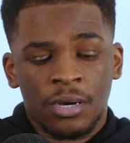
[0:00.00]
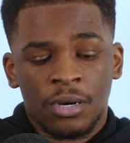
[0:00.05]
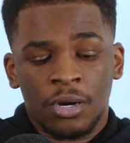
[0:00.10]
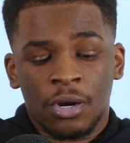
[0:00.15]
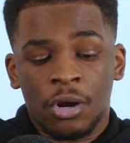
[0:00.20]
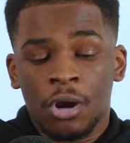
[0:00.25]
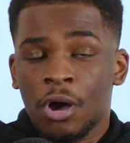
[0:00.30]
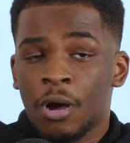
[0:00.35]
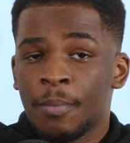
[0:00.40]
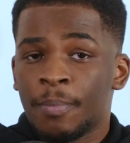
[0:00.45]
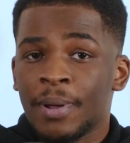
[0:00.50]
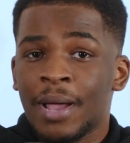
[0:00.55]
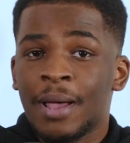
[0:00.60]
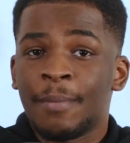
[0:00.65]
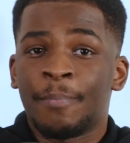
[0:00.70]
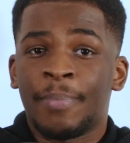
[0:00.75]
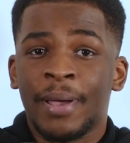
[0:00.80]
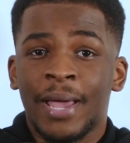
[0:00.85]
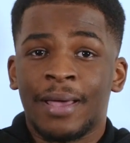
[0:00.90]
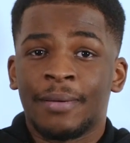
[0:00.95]
Klopp
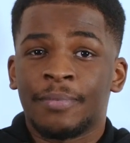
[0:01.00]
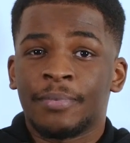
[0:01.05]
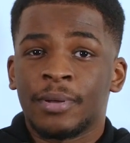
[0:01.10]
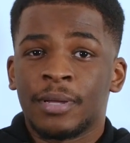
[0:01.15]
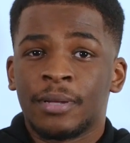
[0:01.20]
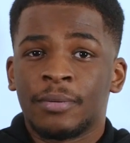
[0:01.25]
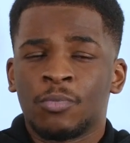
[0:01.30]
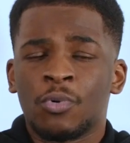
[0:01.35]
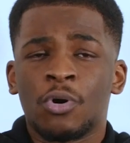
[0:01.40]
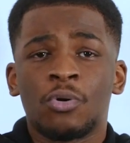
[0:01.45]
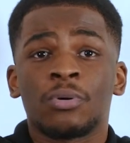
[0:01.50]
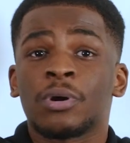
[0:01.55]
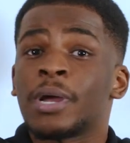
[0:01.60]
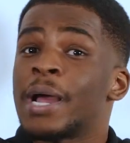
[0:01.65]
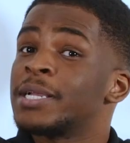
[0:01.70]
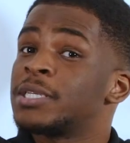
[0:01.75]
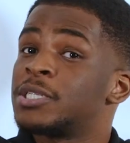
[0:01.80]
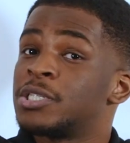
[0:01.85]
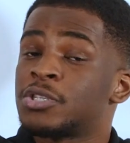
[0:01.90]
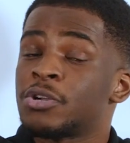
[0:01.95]
and Pep. Well,
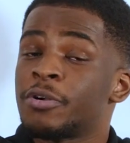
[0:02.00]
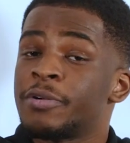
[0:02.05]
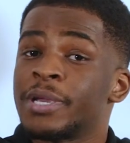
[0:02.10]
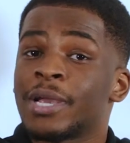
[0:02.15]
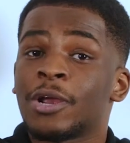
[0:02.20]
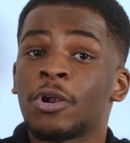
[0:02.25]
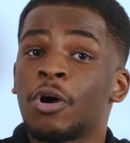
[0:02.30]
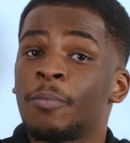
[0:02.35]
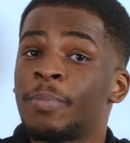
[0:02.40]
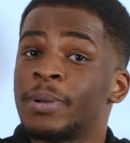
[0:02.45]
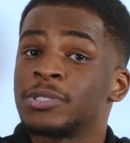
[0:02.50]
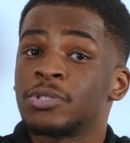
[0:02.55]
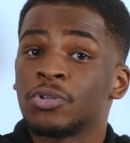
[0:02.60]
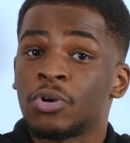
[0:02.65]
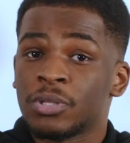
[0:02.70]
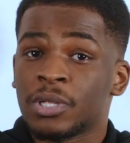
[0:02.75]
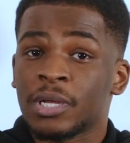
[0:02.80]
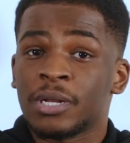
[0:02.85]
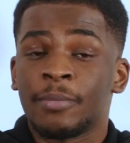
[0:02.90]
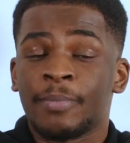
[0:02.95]
actually, sorry, Klopp has
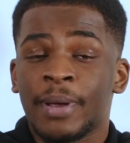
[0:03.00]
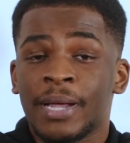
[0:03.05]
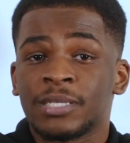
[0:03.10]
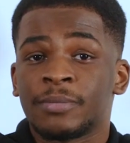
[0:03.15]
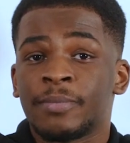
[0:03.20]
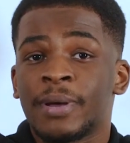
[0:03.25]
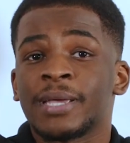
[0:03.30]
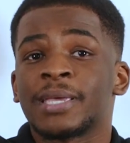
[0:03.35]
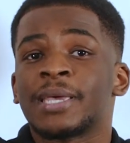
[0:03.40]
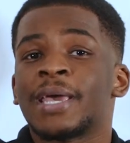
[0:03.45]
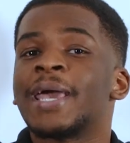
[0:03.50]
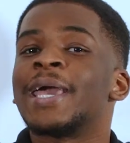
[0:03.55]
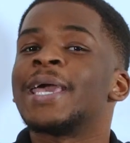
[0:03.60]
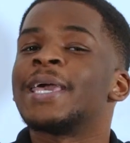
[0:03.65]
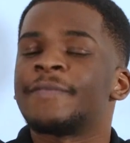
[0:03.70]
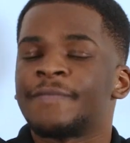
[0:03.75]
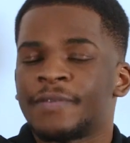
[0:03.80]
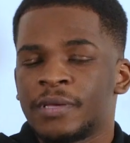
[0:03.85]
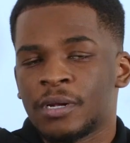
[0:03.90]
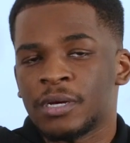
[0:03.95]
not done a back-to-back yet.
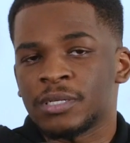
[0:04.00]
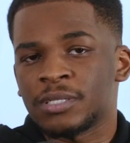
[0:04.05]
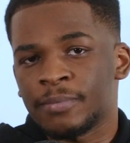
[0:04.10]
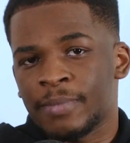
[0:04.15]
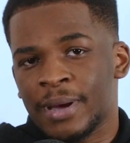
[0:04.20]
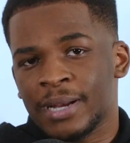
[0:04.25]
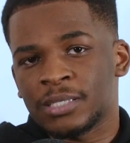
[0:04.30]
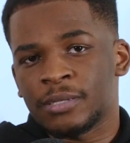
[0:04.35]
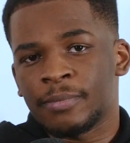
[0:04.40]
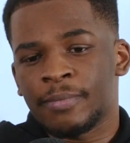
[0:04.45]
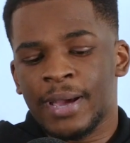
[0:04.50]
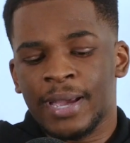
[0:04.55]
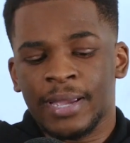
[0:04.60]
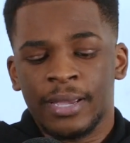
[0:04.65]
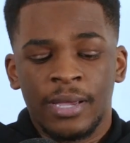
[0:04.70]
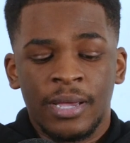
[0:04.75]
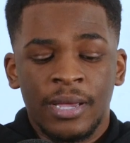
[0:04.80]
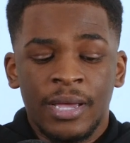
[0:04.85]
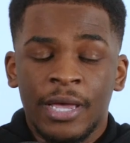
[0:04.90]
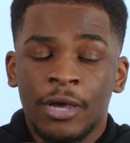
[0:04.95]
If he does the back-to-back,
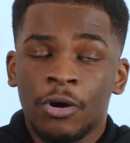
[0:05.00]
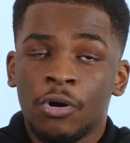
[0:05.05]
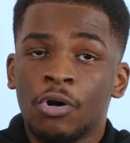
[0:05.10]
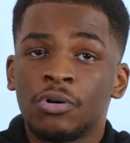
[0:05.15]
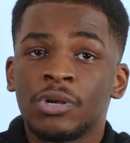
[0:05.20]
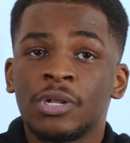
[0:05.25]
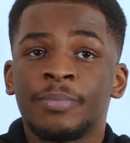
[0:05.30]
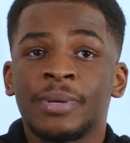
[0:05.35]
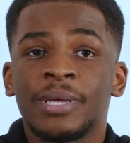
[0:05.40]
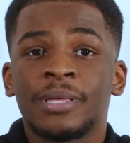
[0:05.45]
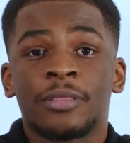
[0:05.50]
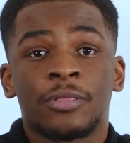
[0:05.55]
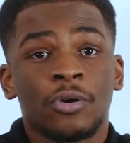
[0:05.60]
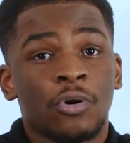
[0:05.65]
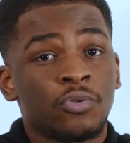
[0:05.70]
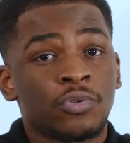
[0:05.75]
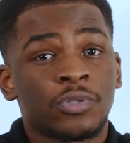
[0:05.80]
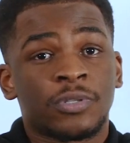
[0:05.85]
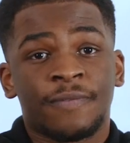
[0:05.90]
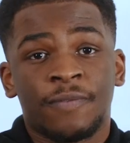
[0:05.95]
it will only be
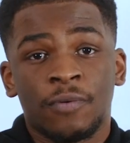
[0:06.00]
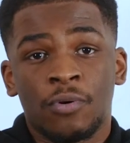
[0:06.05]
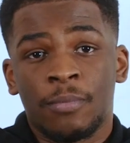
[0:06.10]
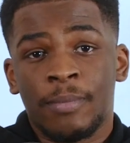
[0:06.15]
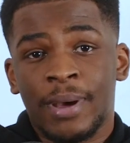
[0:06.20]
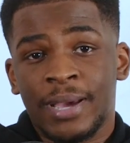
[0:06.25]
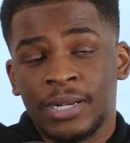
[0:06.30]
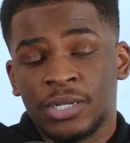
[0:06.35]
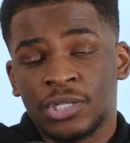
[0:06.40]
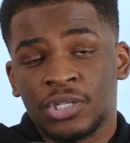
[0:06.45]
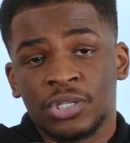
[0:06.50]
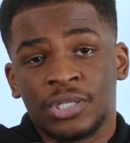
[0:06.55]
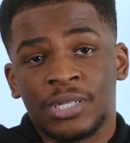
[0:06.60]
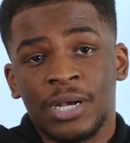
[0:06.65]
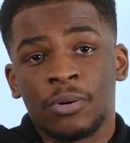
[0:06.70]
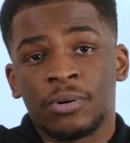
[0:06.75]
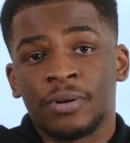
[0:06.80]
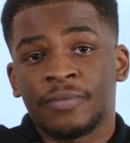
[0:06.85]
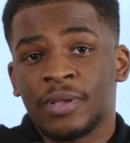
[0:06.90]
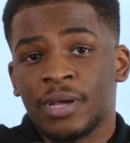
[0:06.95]
those 4 managers
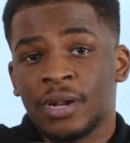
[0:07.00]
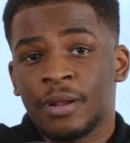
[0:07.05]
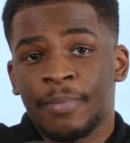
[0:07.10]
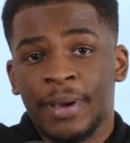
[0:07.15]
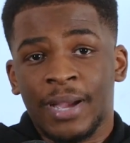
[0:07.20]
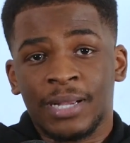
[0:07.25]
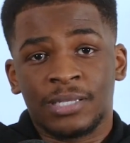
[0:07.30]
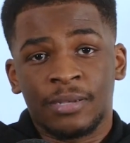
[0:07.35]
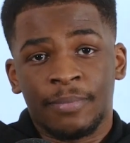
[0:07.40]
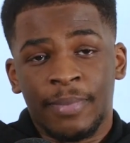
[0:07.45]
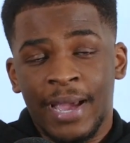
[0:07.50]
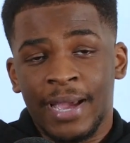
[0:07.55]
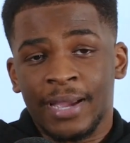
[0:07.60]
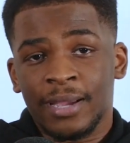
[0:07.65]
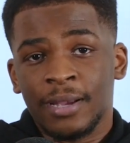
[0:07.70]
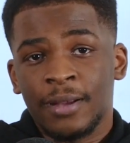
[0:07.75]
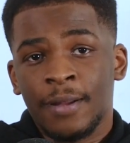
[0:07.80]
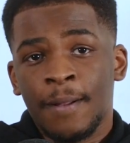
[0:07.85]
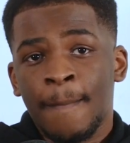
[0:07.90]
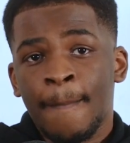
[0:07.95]
that would have done a
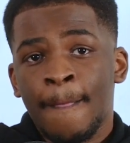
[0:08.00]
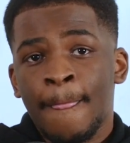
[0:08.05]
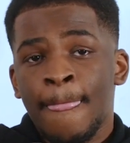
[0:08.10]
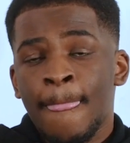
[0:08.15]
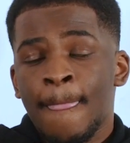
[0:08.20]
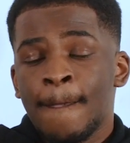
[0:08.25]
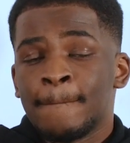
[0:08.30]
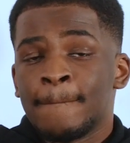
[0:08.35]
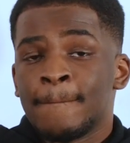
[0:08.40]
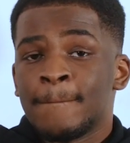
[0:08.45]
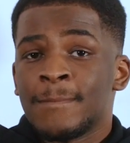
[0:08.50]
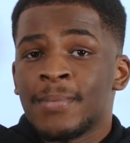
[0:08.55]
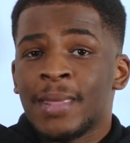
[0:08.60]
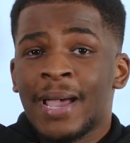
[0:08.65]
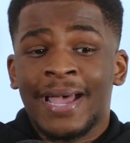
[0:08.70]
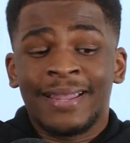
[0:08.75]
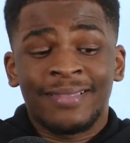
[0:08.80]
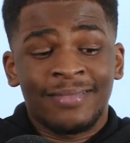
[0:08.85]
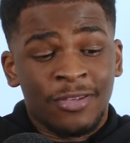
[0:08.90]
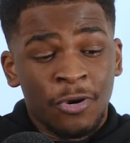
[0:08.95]
back-to-back.
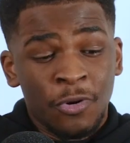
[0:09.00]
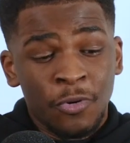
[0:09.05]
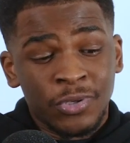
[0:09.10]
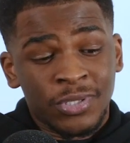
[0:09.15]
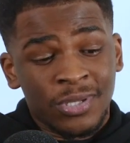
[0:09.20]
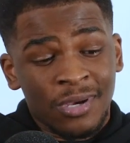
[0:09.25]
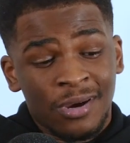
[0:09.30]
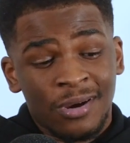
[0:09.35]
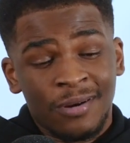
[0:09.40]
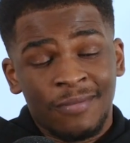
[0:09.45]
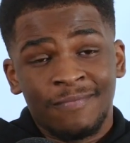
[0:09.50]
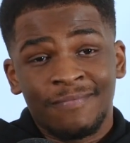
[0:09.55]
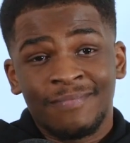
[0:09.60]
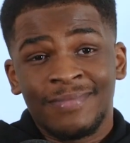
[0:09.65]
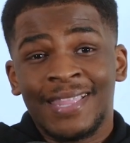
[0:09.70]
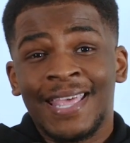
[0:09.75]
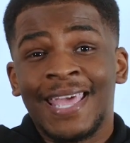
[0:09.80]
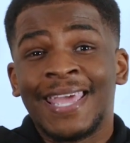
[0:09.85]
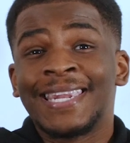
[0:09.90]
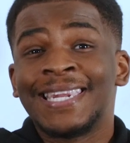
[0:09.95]
And those are
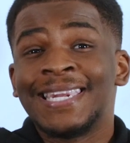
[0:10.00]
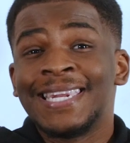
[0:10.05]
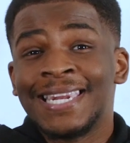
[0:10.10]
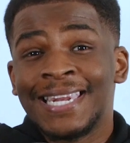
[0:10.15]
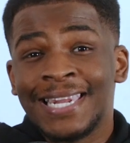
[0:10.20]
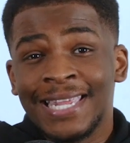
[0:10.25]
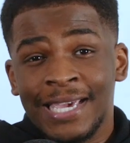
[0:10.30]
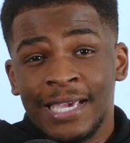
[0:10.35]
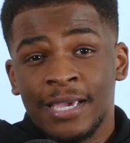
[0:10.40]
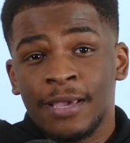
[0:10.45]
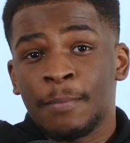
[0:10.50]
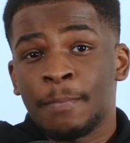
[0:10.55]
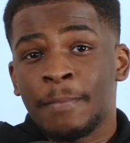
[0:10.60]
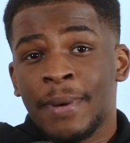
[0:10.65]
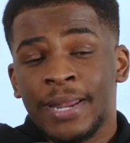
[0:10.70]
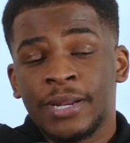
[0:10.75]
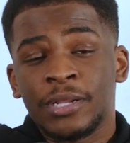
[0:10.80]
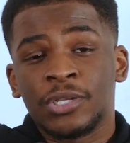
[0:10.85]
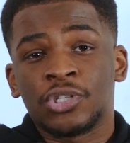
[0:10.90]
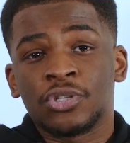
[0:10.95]
elite
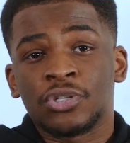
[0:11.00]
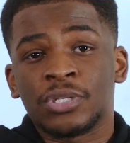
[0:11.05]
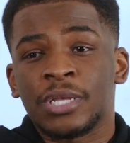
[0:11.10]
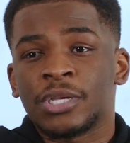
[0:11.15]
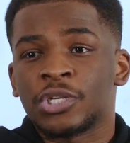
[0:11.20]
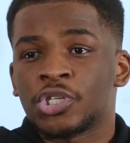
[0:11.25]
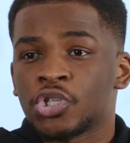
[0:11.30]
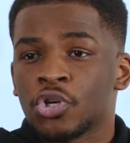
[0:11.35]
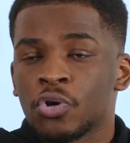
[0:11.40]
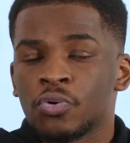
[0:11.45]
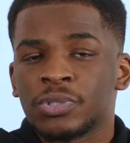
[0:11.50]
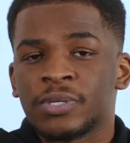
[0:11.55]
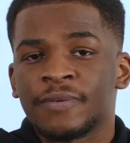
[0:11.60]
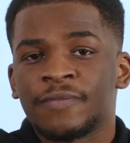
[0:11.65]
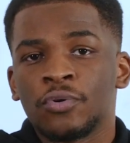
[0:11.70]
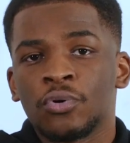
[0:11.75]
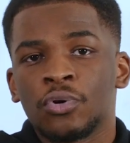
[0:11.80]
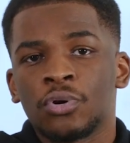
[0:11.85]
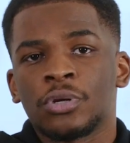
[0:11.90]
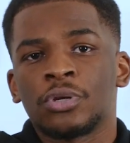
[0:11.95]
managers. It shows if
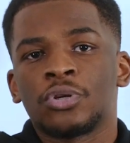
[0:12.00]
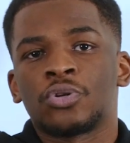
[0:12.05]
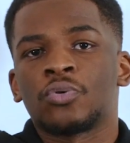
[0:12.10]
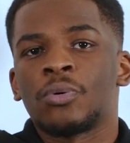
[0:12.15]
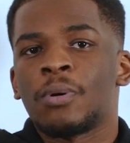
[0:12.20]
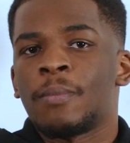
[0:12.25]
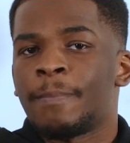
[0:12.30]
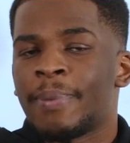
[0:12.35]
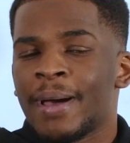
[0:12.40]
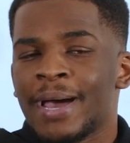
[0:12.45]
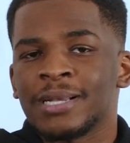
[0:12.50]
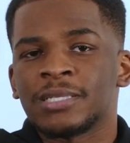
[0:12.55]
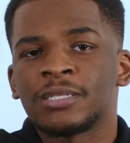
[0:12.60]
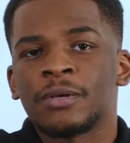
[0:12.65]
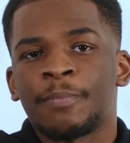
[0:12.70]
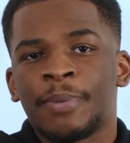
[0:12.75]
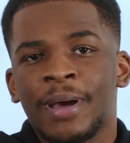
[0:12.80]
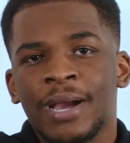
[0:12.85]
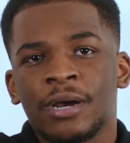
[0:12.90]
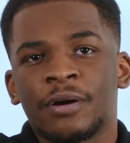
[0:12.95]
you're going to do a
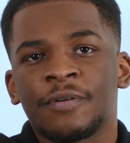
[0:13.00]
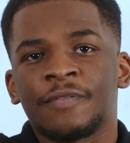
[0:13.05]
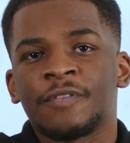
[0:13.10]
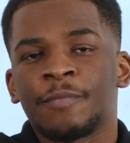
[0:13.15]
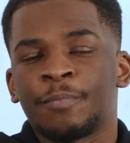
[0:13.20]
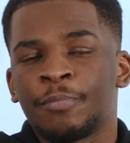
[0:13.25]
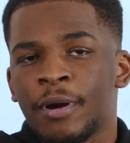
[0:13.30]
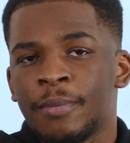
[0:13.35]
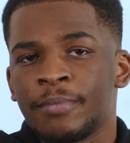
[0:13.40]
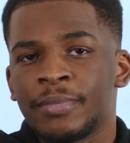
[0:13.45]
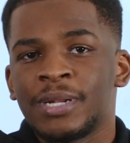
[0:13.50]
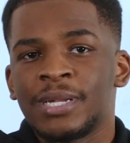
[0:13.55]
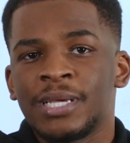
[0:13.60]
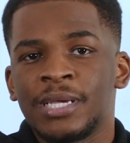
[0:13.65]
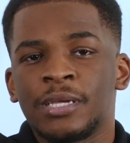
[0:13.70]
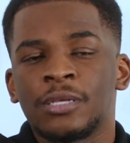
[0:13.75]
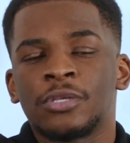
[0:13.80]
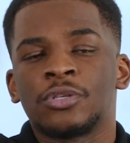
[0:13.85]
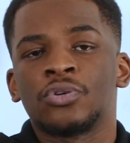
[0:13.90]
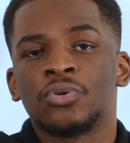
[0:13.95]
back-to-back of the Premier
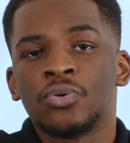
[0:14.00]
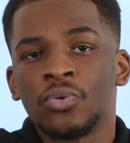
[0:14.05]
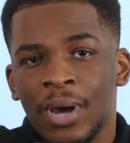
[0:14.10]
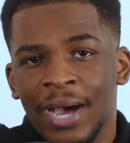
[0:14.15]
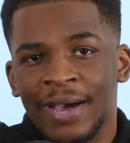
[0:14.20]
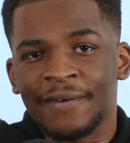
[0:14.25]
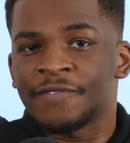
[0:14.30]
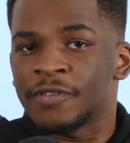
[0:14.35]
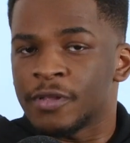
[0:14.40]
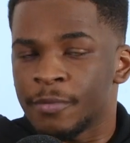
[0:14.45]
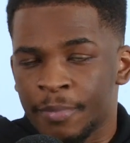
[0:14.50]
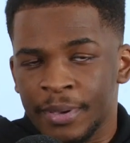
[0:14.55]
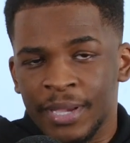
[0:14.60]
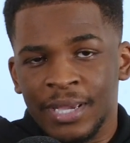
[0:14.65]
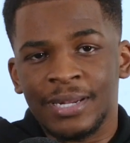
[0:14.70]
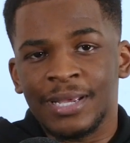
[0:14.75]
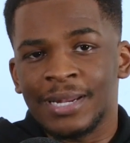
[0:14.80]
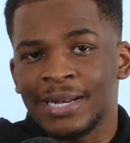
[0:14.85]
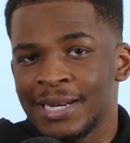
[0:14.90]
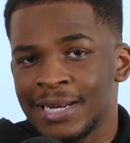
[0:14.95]
League, you have to be
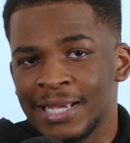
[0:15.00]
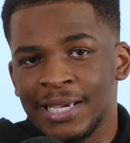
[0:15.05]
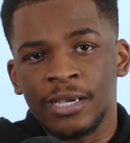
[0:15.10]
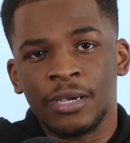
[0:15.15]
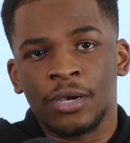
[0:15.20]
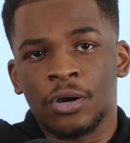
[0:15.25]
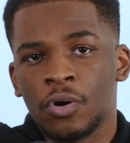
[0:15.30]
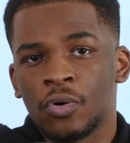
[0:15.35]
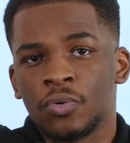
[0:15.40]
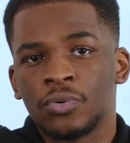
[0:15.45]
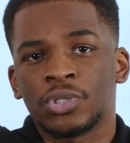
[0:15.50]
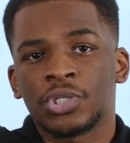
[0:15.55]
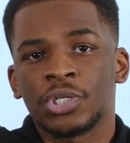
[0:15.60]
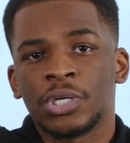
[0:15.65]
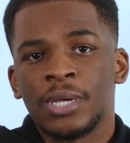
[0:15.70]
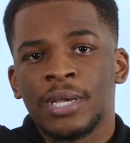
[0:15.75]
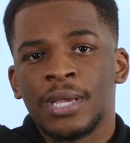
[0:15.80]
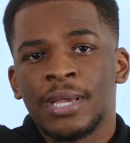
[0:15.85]
an elite coach.